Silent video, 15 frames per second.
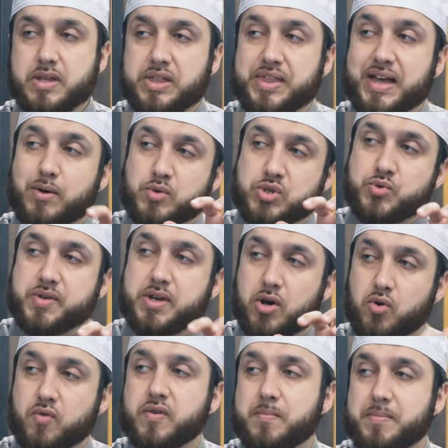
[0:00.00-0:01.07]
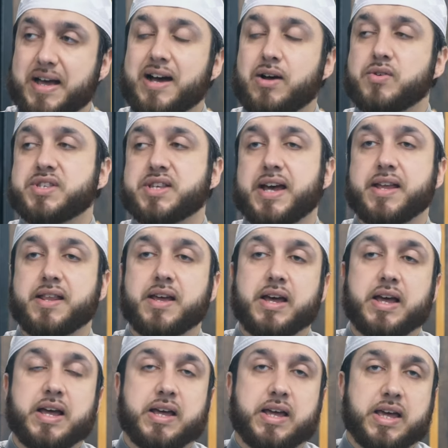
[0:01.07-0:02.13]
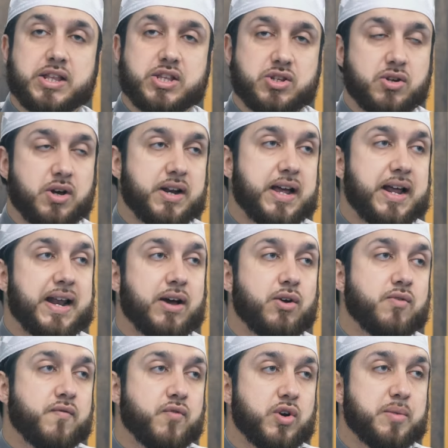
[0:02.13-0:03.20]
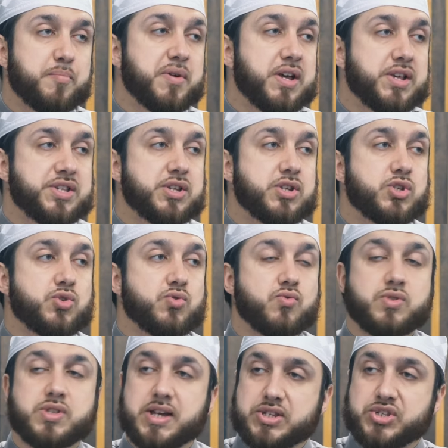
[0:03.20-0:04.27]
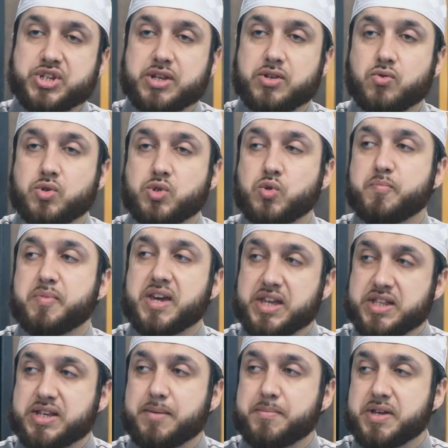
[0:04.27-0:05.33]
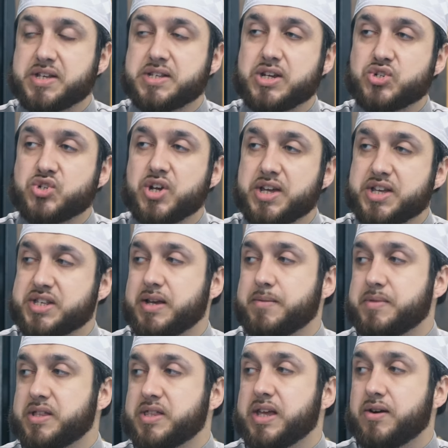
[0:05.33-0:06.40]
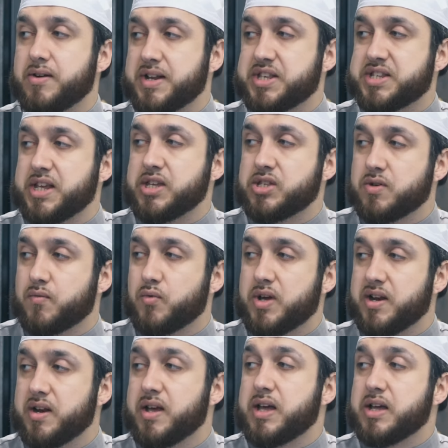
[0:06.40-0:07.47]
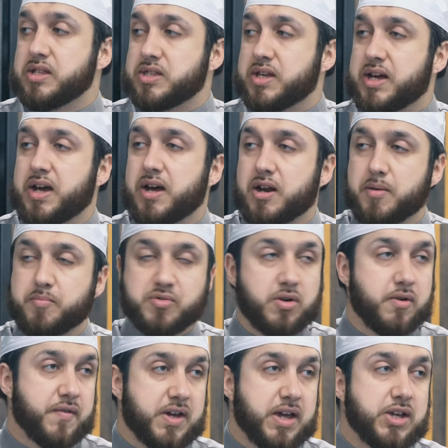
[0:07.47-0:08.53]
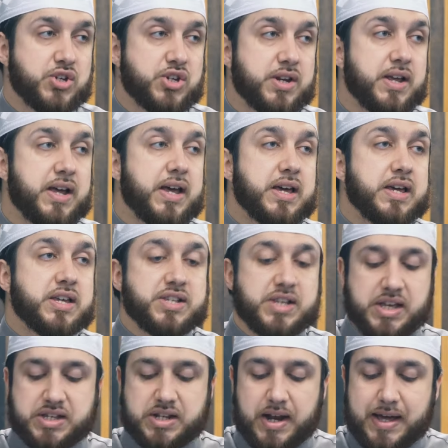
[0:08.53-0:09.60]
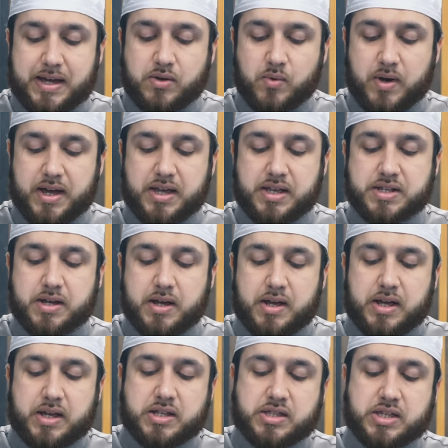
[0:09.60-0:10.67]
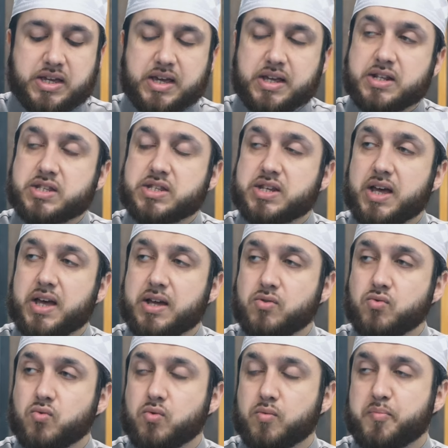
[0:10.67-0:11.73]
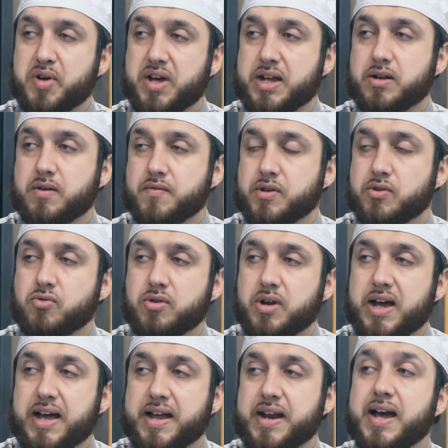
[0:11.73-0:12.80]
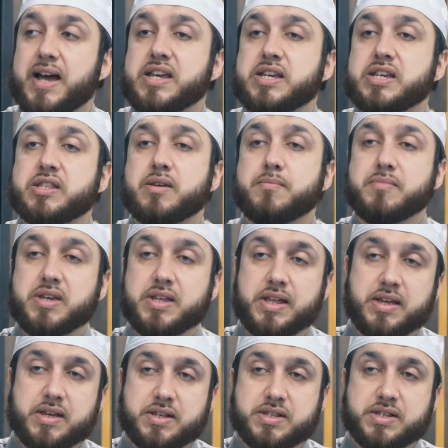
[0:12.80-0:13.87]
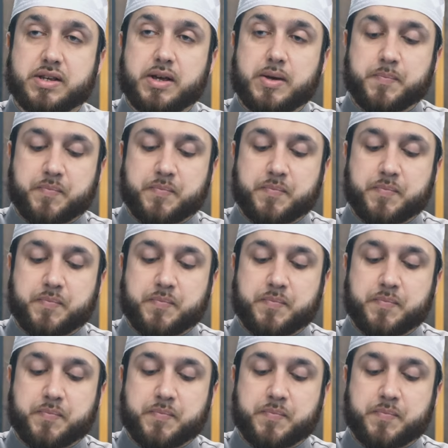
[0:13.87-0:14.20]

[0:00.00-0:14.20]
that which we hold from the outside, it's not allowed for a person to touch it or to pick it up, etc., except that they are in a state of what? Tahara, purification. He says, likewise, the internal part of the Quran, i.e. the meanings,